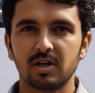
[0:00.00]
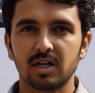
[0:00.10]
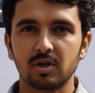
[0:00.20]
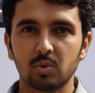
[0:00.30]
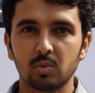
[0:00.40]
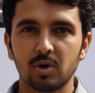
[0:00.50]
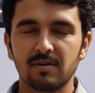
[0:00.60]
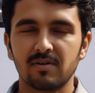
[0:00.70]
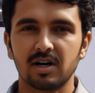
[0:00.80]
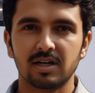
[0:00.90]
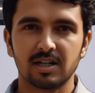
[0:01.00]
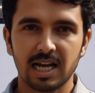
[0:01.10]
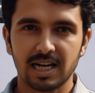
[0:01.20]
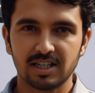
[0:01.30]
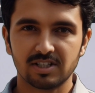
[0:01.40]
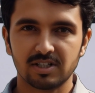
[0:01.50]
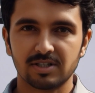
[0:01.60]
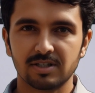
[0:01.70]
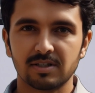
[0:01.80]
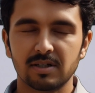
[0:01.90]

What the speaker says: in two different directions?